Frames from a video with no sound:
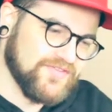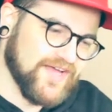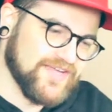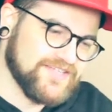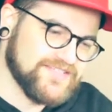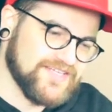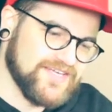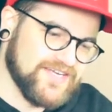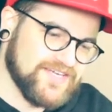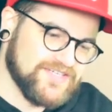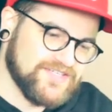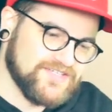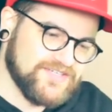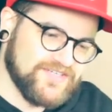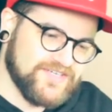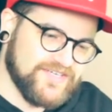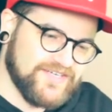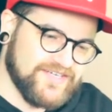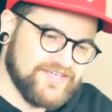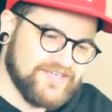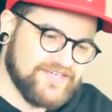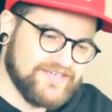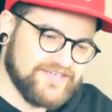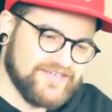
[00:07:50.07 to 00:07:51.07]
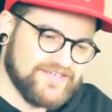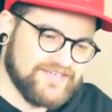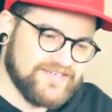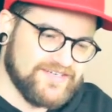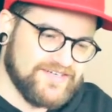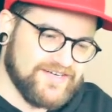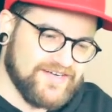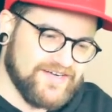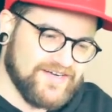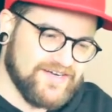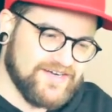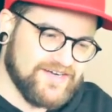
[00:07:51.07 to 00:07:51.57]
that's actually
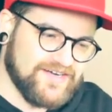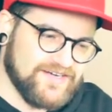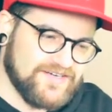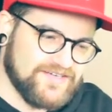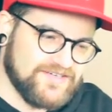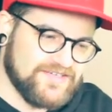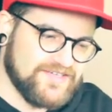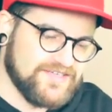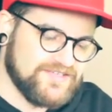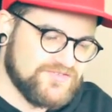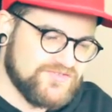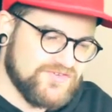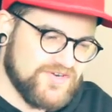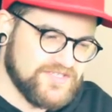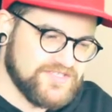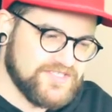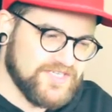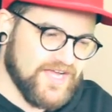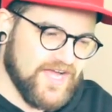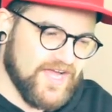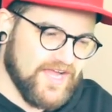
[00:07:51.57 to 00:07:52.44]
interesting.